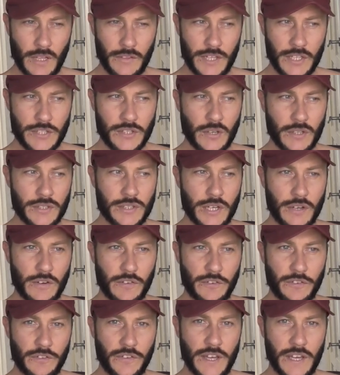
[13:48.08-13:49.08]
this idea
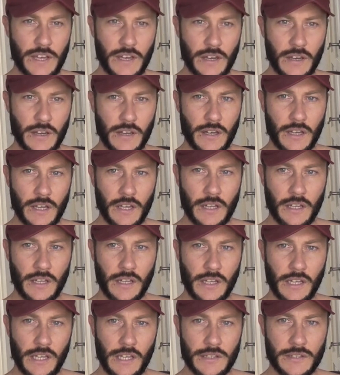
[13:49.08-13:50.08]
of fear
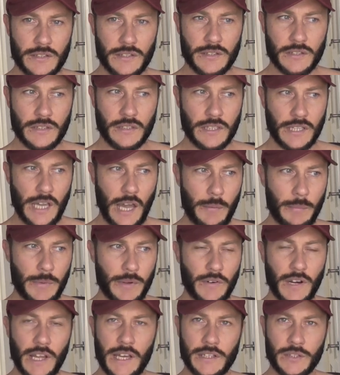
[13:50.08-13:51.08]
can be
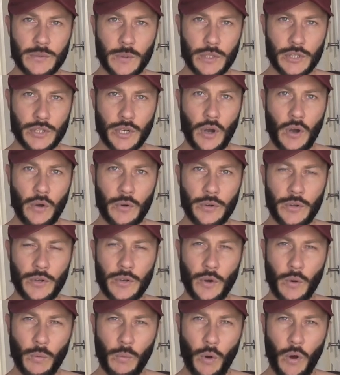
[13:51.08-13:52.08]
related to our
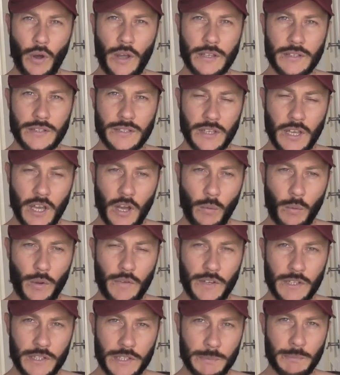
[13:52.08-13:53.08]
childhood, or what is
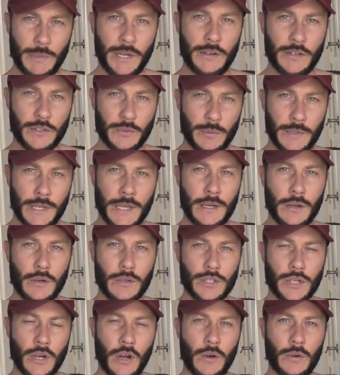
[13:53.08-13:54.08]
we've experienced within our
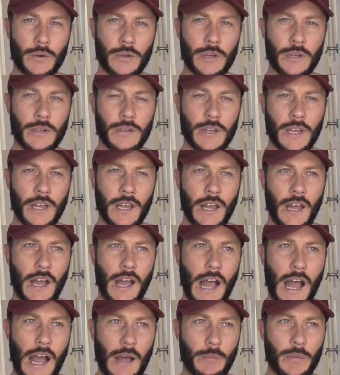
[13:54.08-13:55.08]
childhood,
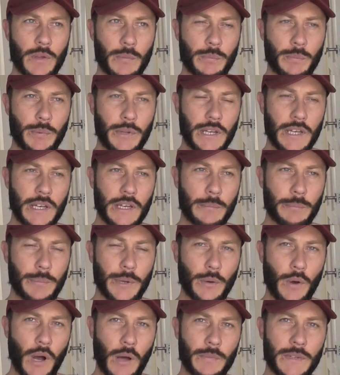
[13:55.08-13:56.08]
and we've
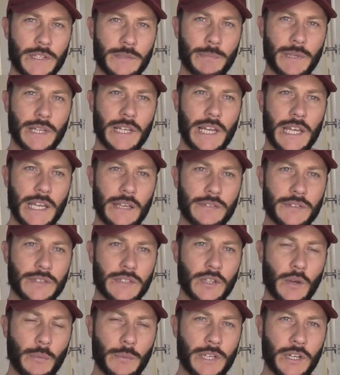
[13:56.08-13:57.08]
built up these beliefs
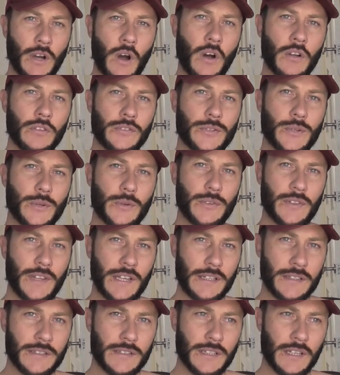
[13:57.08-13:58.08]
that we can't do
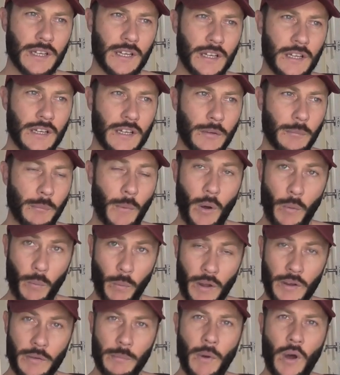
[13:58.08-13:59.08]
things.
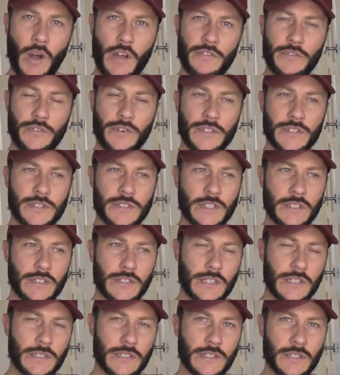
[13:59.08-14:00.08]
One of mine, for
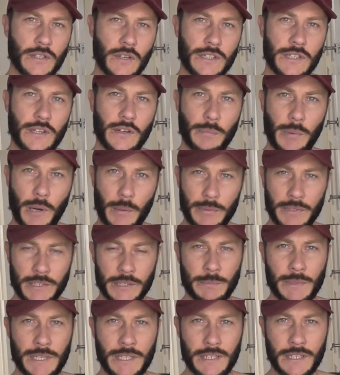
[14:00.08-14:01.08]
instance, is this idea of public
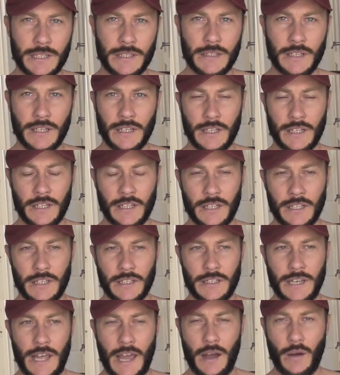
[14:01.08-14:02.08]
speaking.
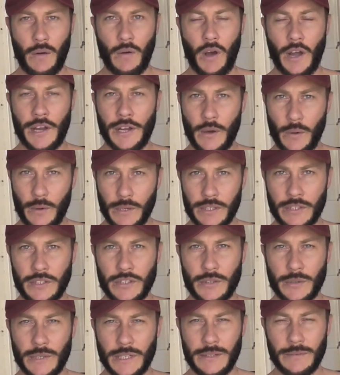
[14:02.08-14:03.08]
Now, I know I can
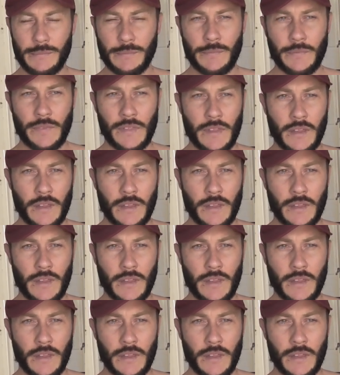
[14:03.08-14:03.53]
do it.